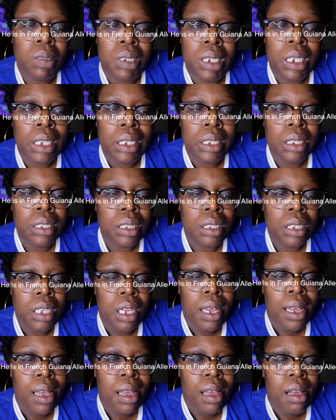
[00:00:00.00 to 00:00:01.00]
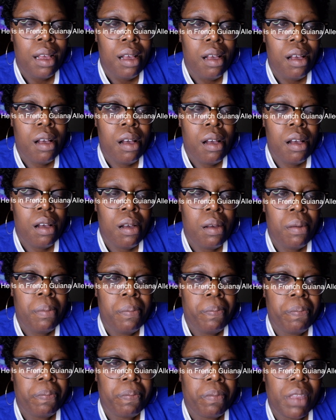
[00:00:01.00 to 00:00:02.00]
he is.
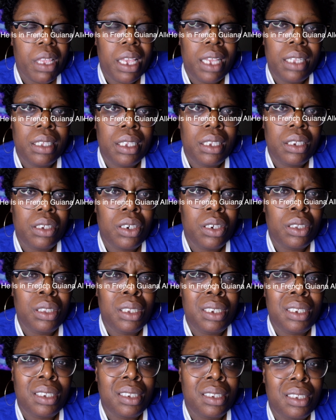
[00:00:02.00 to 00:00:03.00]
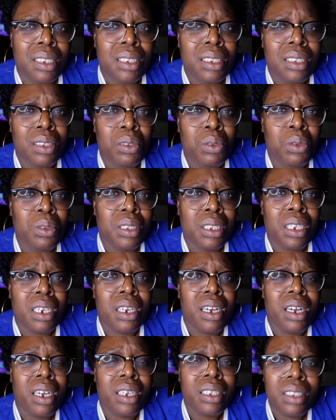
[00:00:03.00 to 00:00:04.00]
And then her little sister, who's in
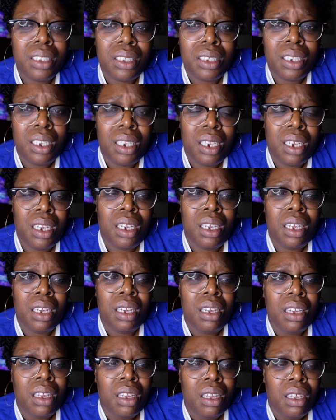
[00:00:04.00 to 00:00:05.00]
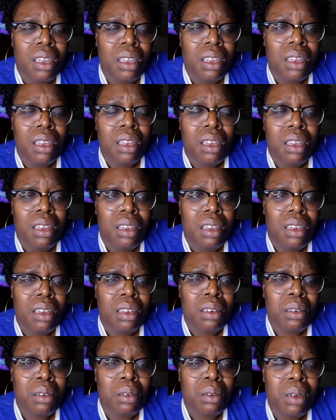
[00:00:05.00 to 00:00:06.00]
custody, you
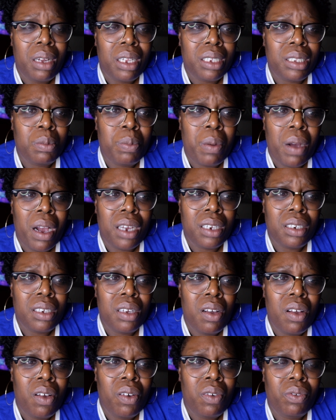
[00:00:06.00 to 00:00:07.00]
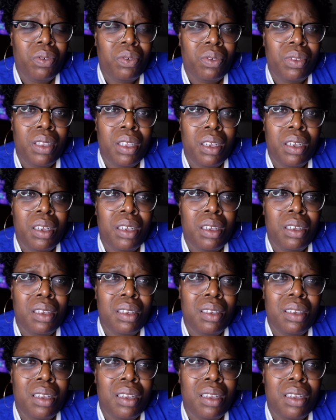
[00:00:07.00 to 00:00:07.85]
know, as part of the,